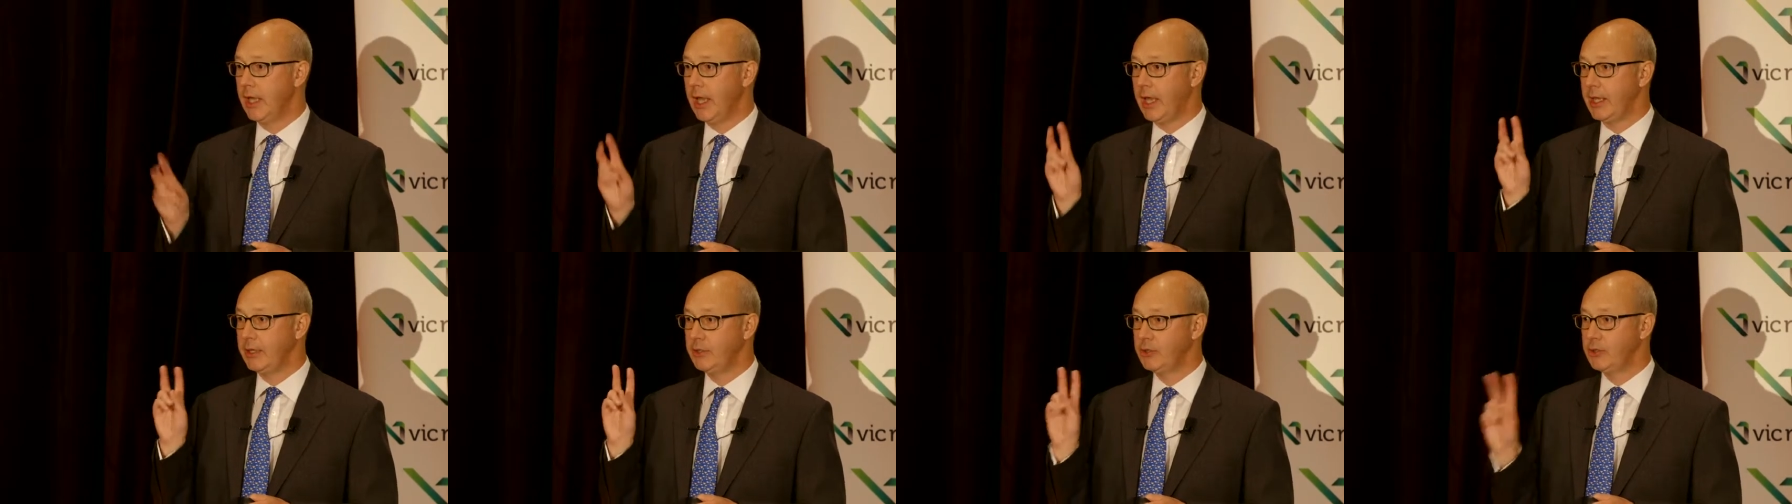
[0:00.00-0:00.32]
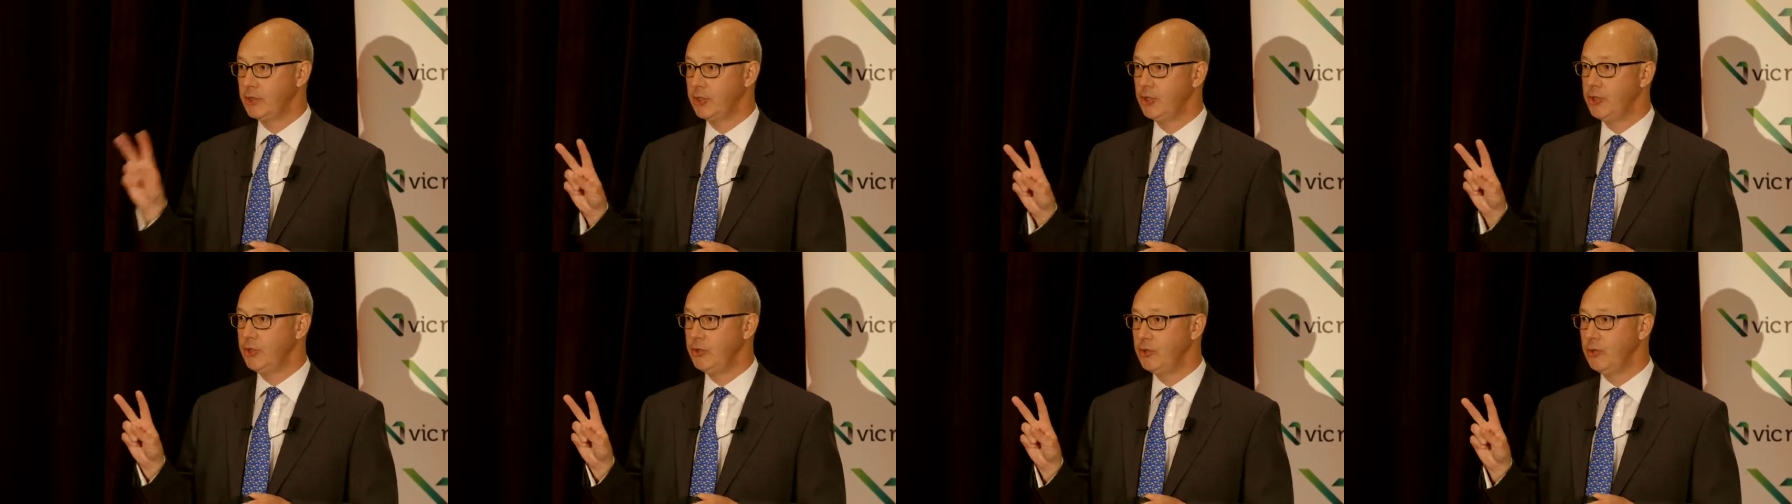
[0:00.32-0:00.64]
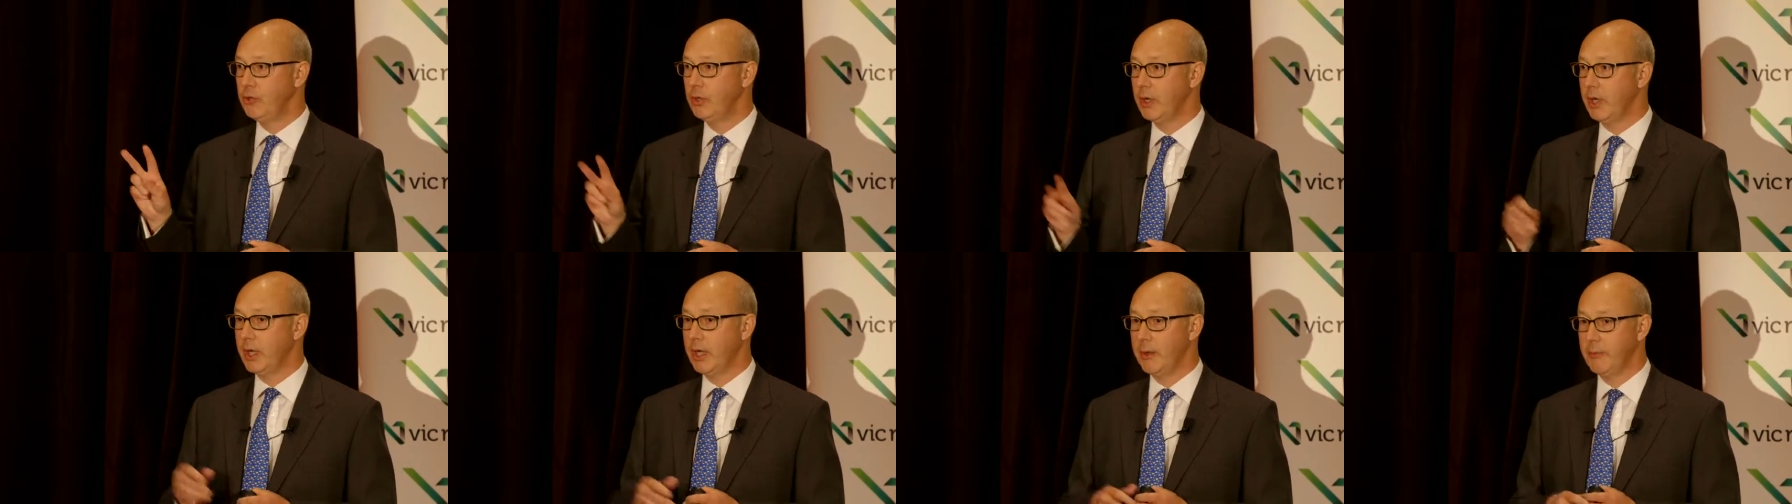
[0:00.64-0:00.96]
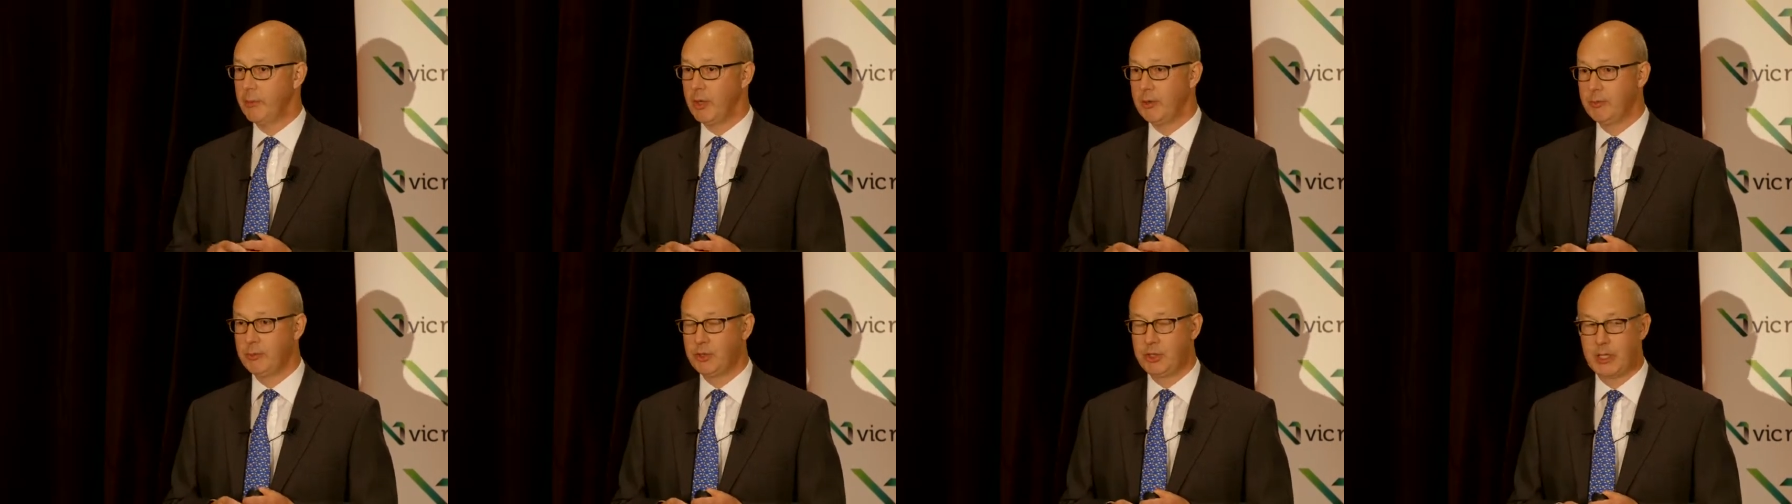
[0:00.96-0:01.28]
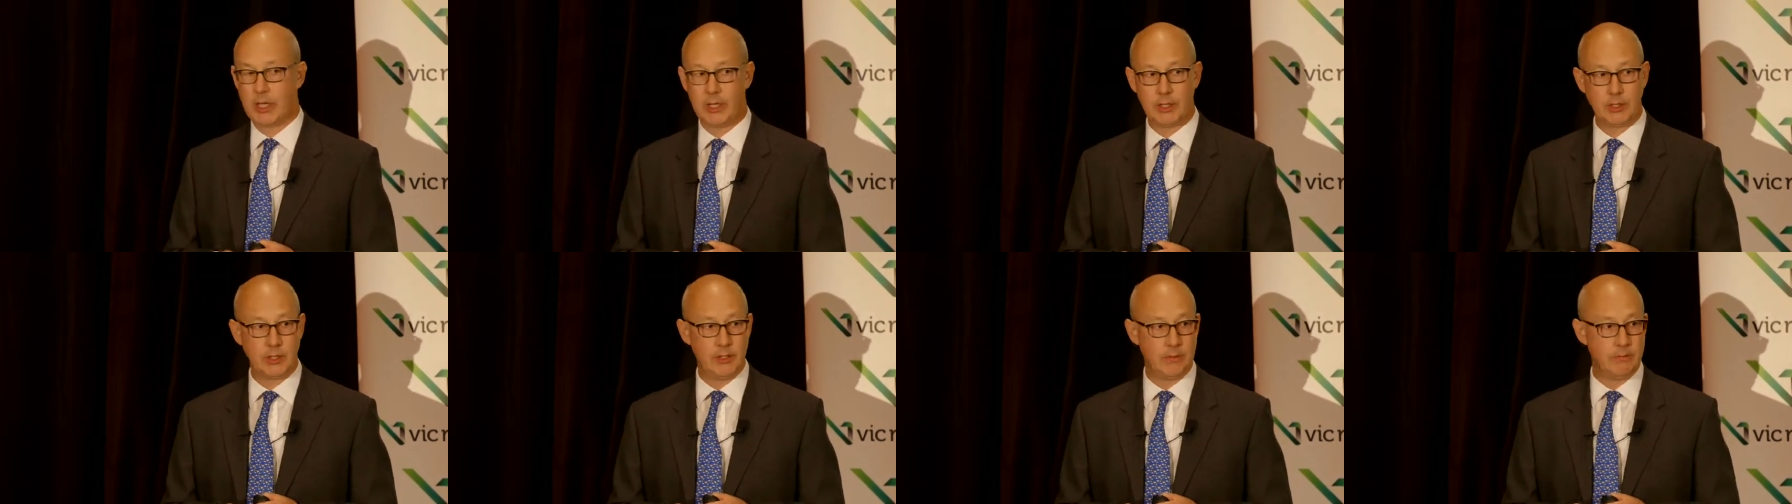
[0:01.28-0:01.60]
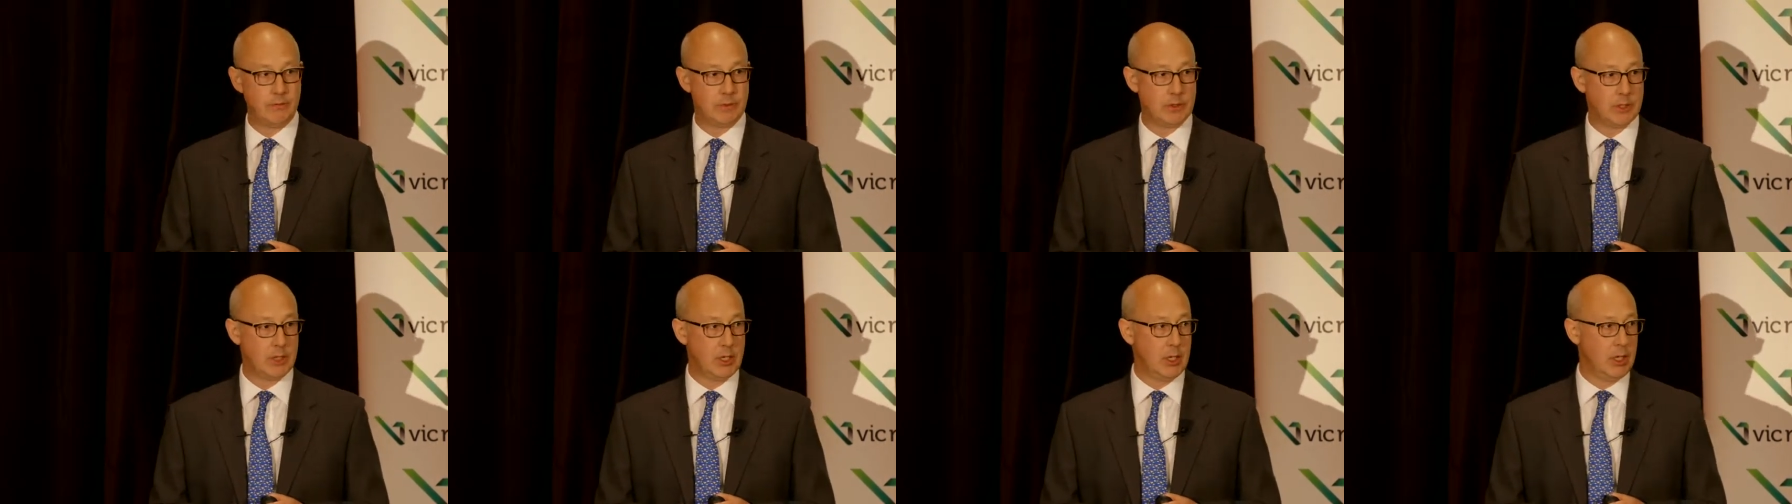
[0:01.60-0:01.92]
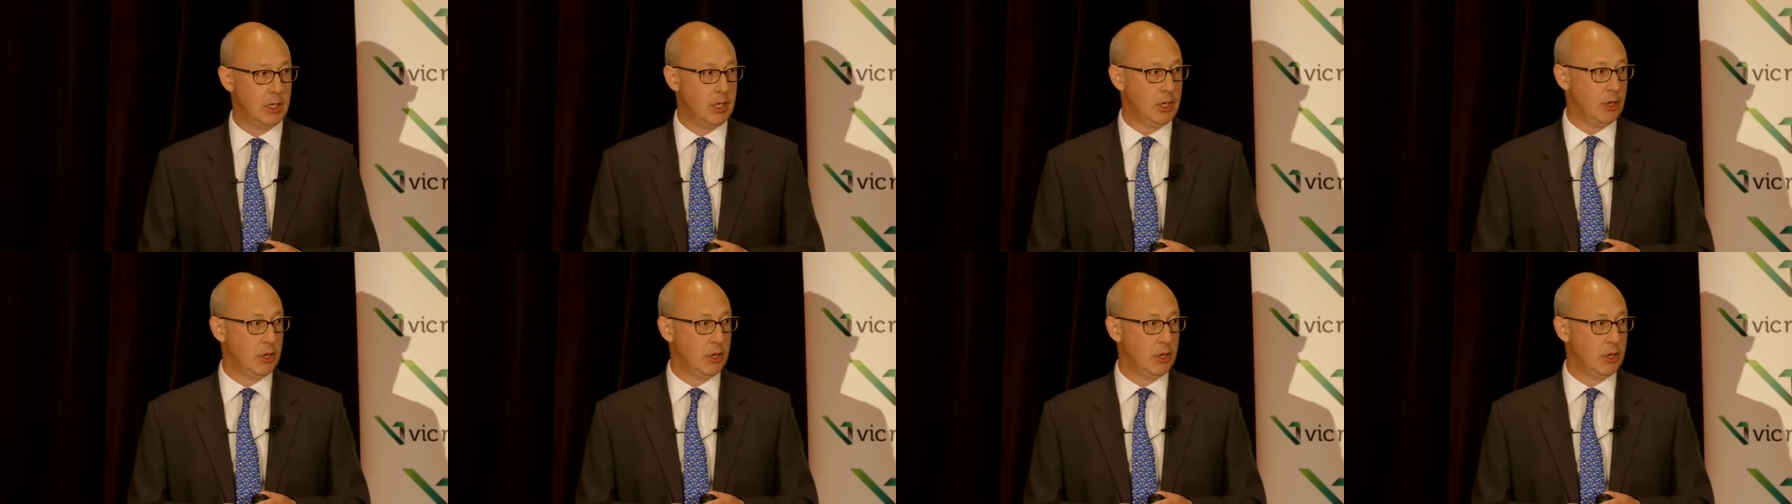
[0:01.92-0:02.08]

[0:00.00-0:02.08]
had two um, objectives.